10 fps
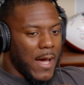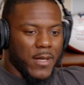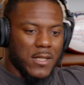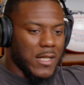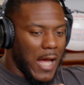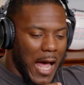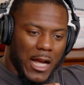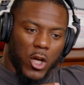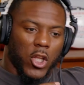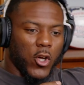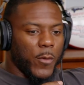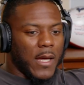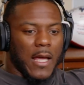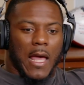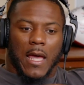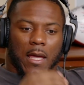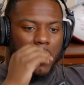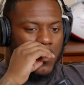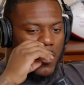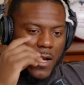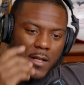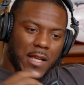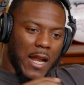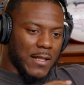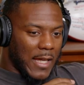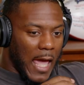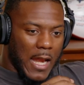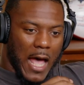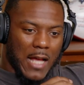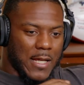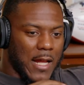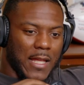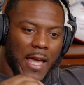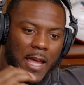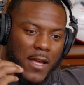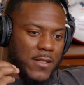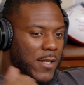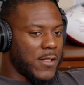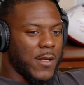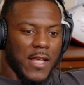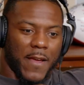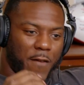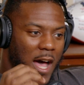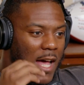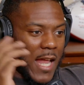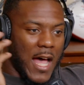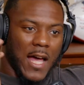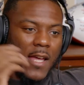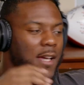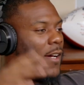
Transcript: I be in Chicago a little bit, doing? gang. Look, I can shout out to K Dot, shout out to eight, shout, shout out, out to eight five nine.